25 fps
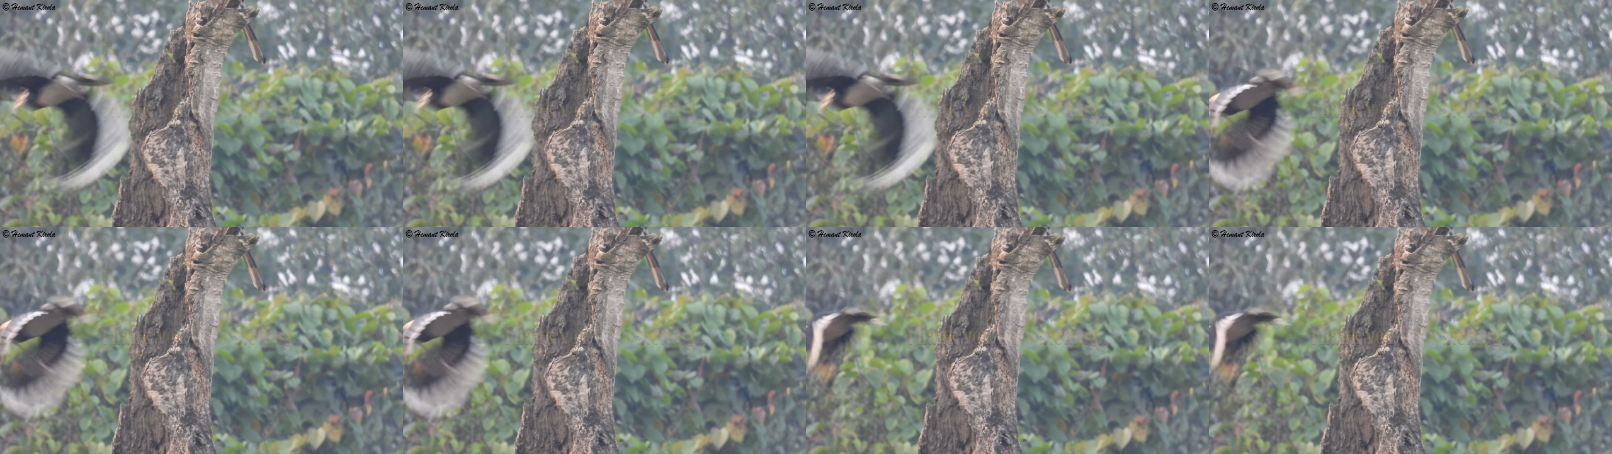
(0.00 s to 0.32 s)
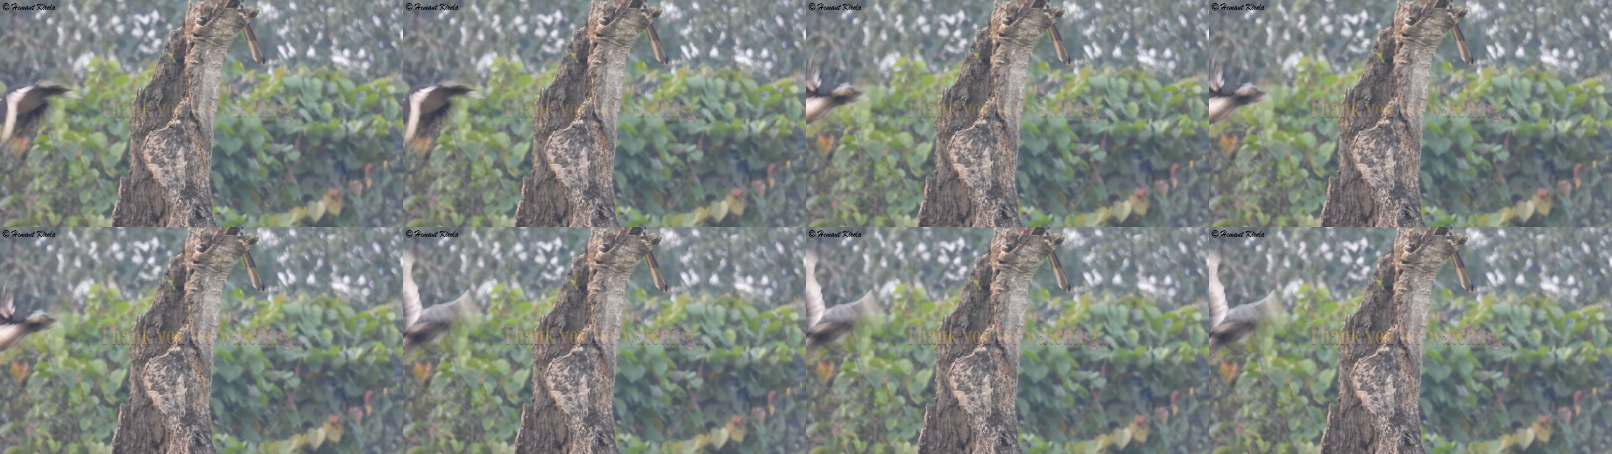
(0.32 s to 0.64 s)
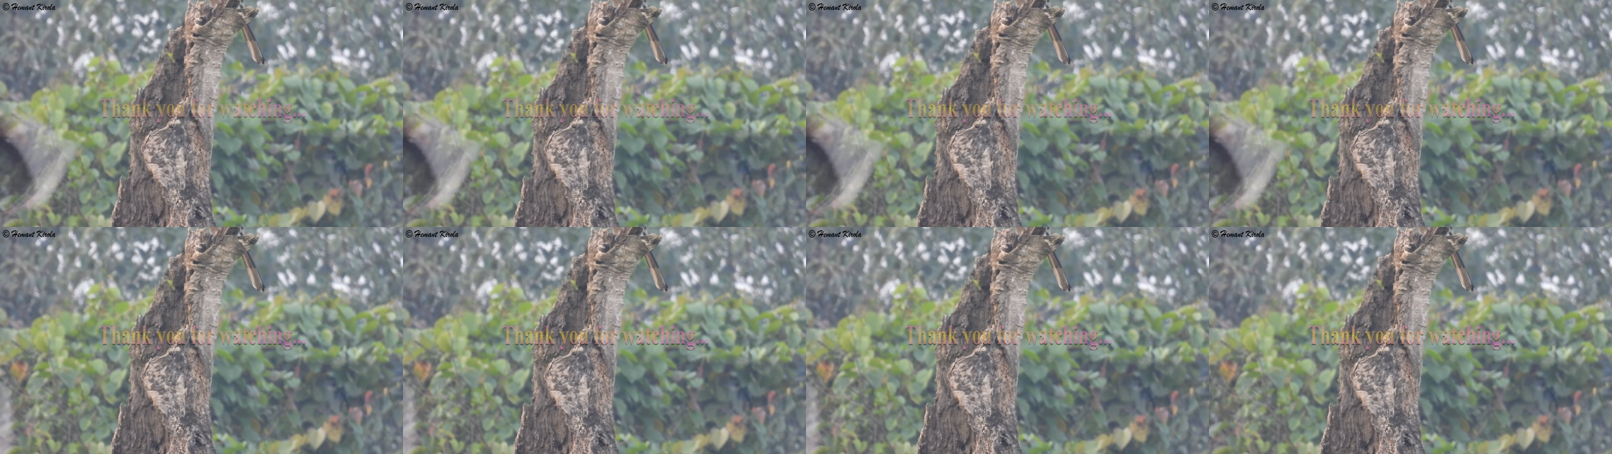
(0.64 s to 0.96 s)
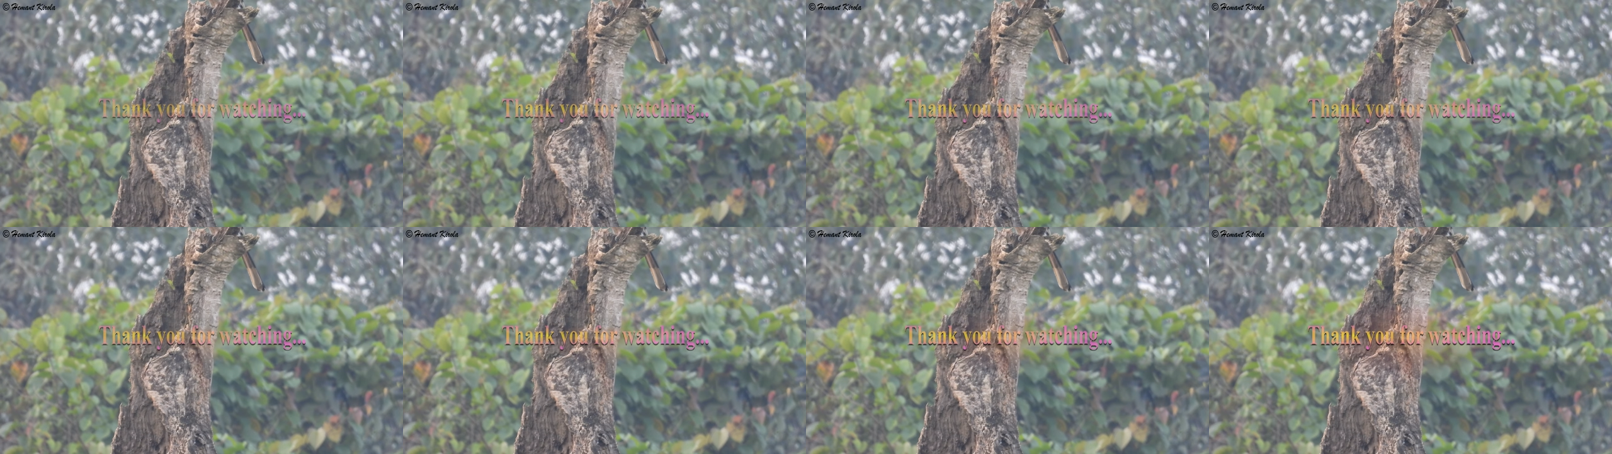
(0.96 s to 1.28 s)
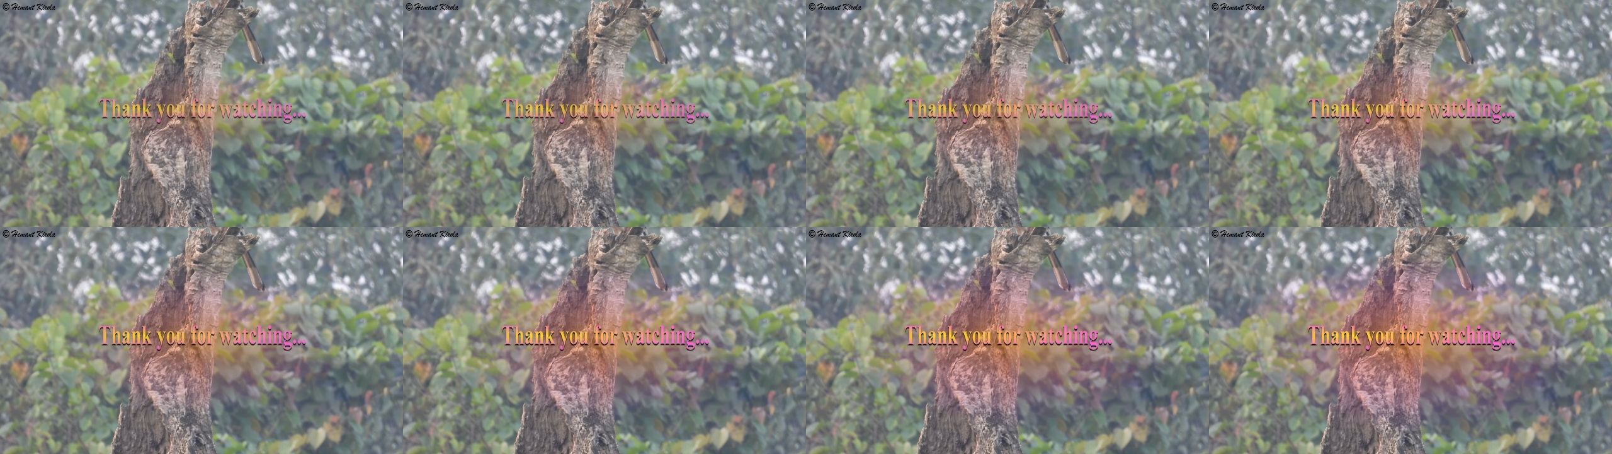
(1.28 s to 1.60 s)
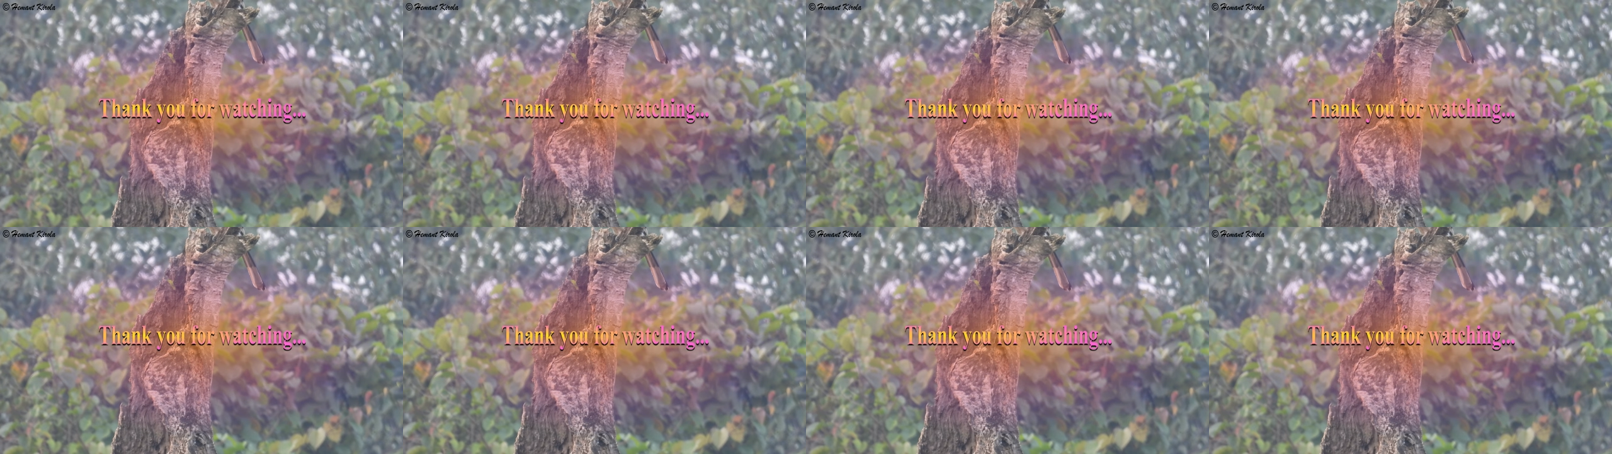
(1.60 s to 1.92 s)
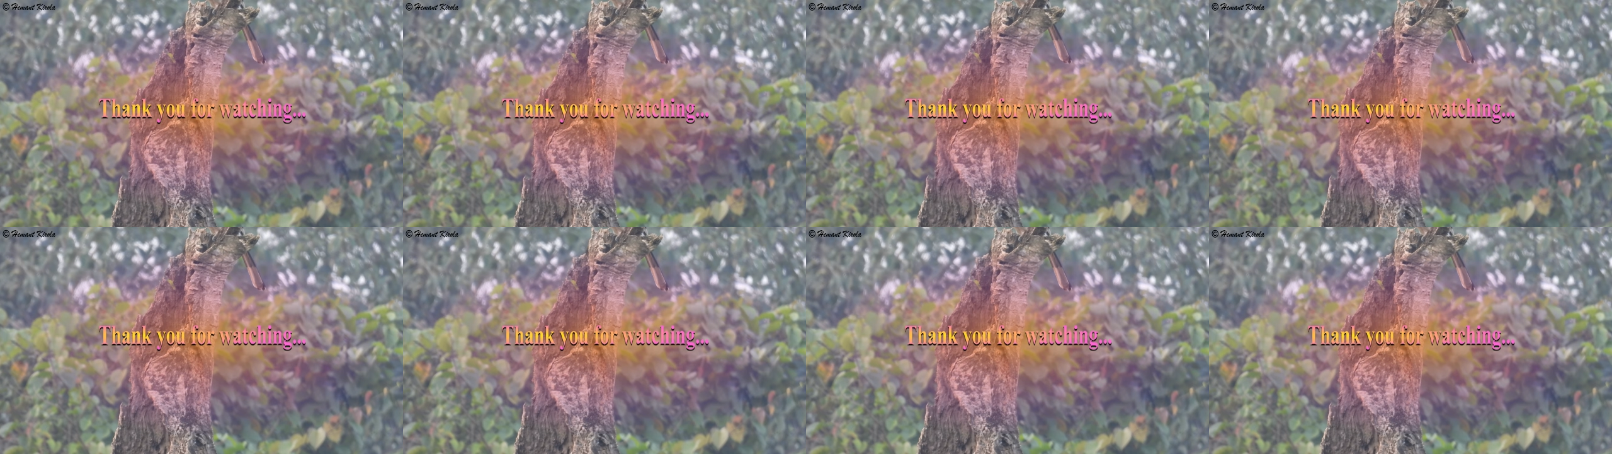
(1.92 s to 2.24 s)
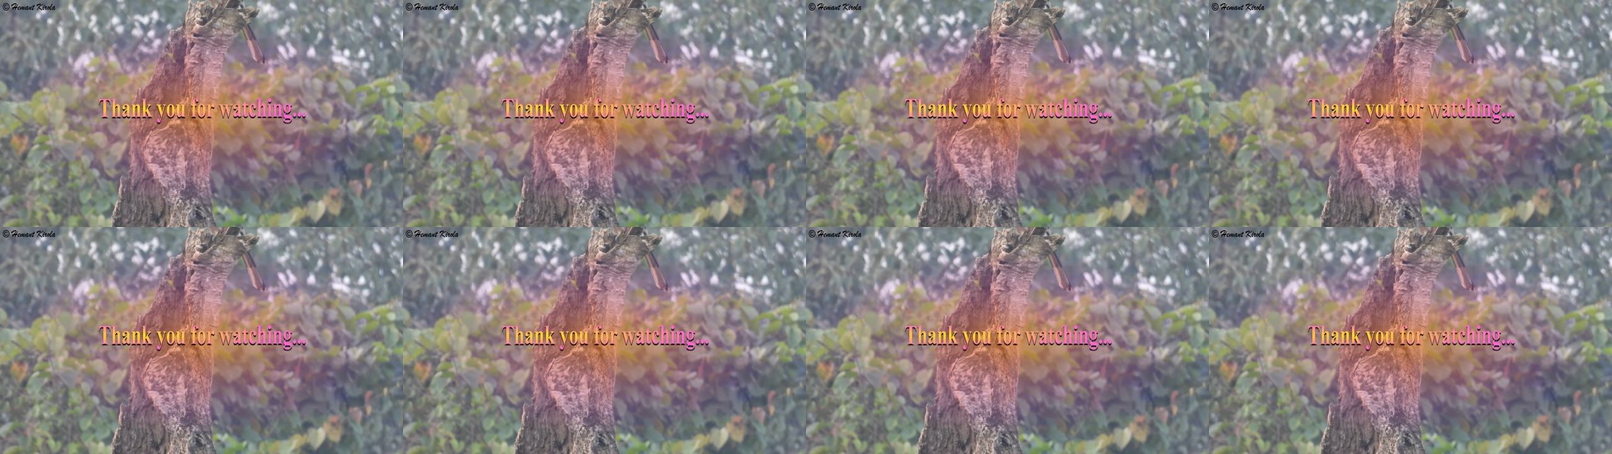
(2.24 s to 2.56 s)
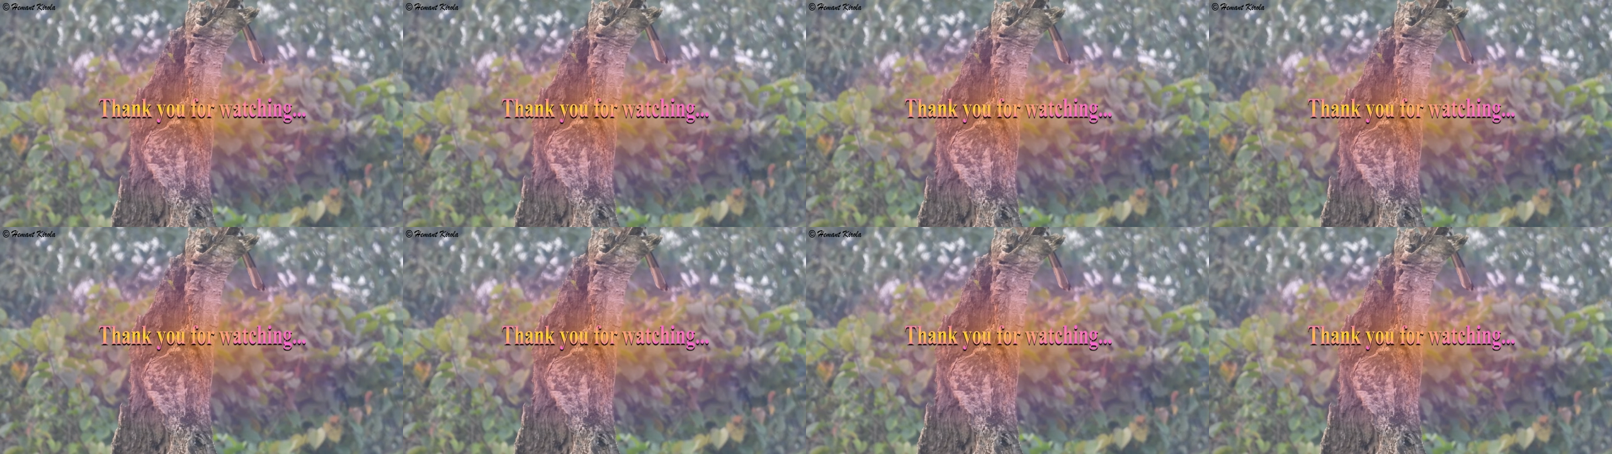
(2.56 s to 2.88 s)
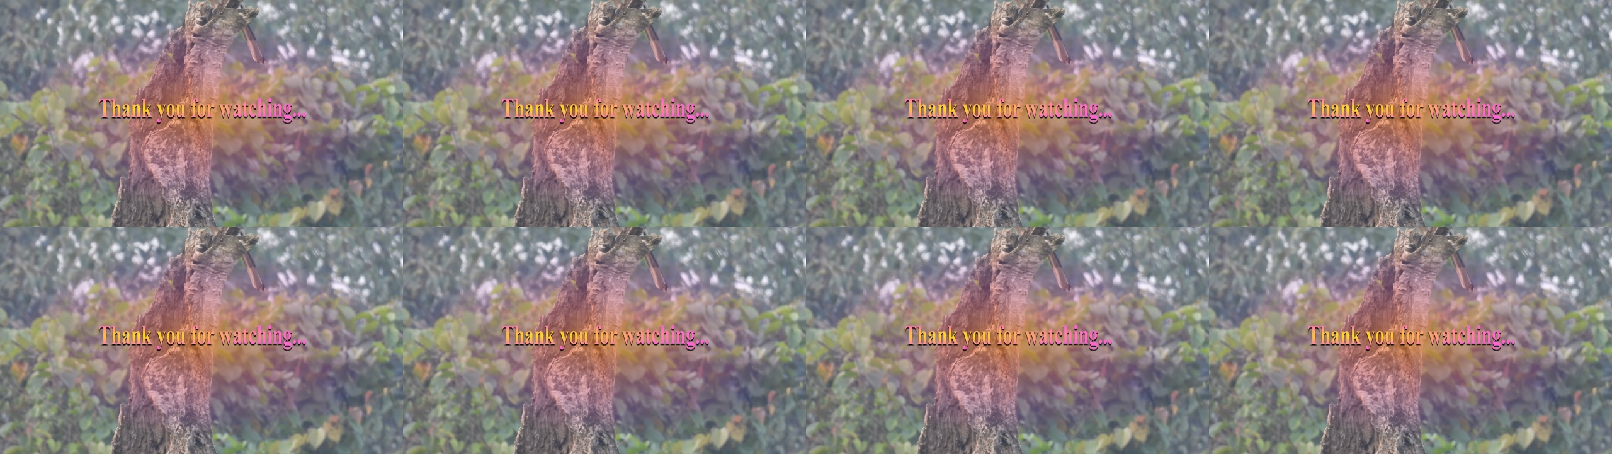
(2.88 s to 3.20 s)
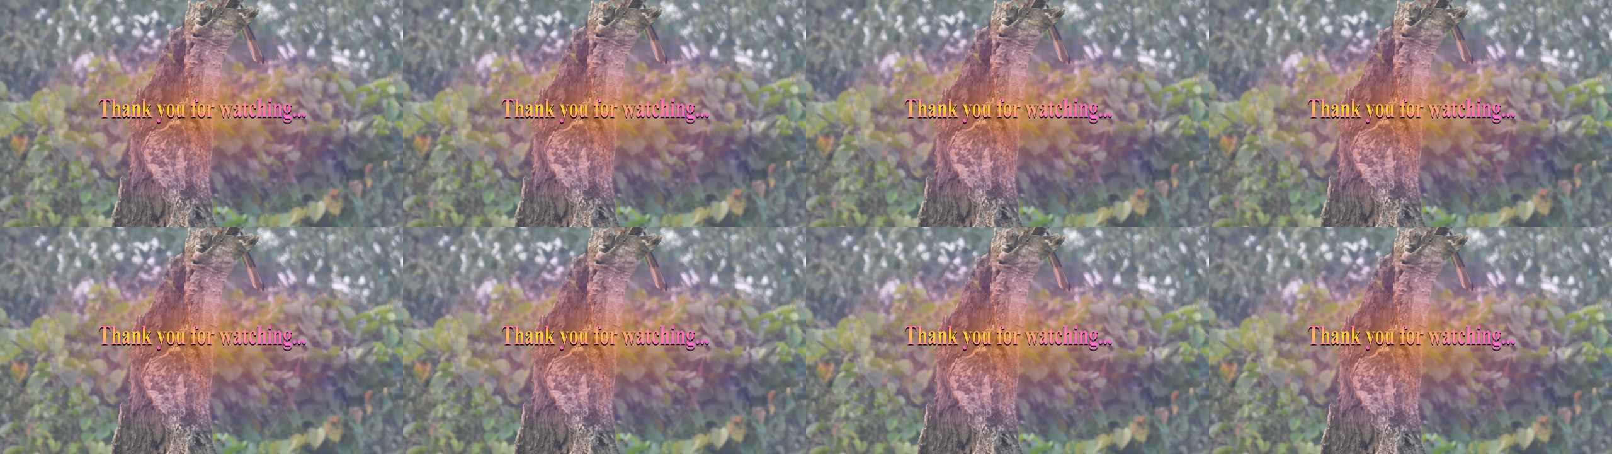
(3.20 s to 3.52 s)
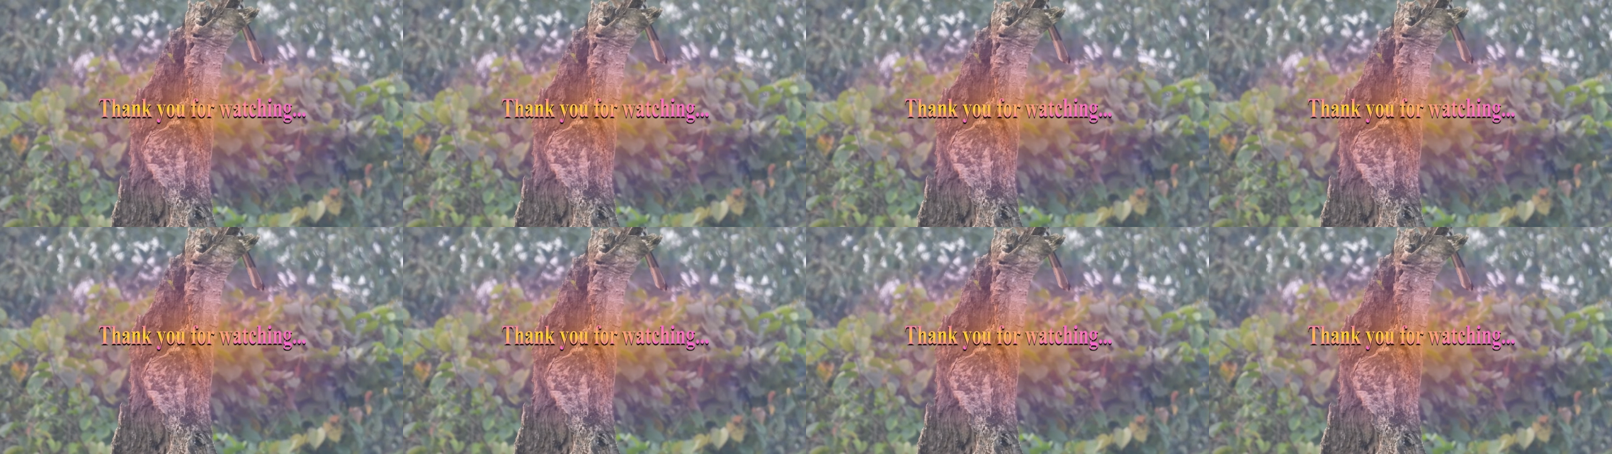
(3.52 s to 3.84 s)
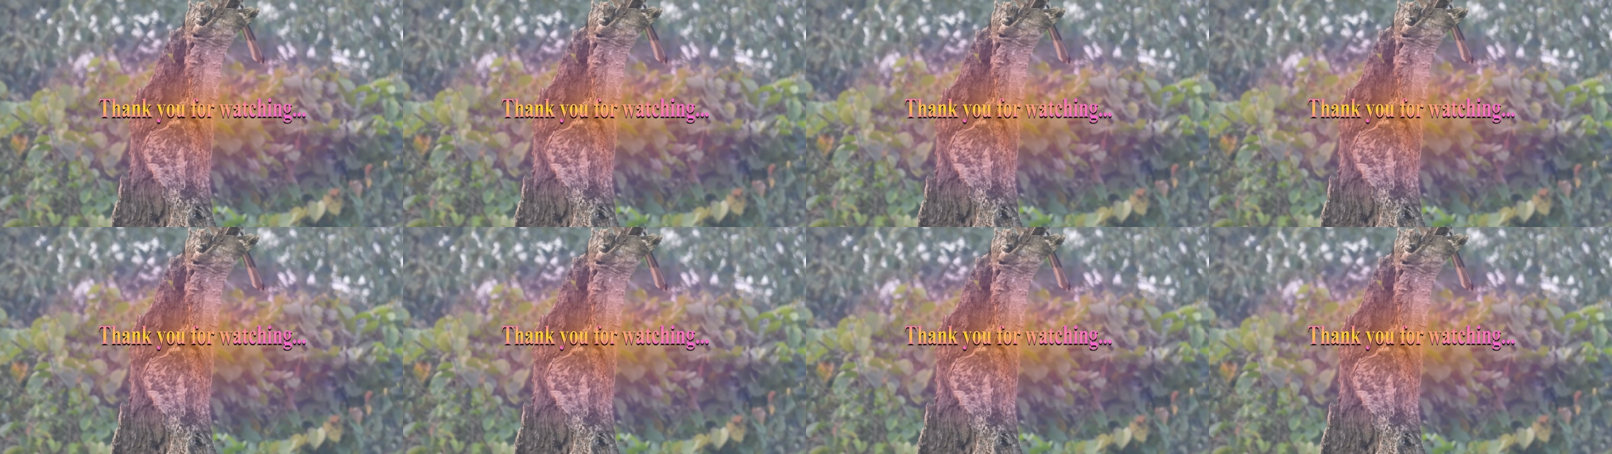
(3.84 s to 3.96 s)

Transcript: (no speaker visible)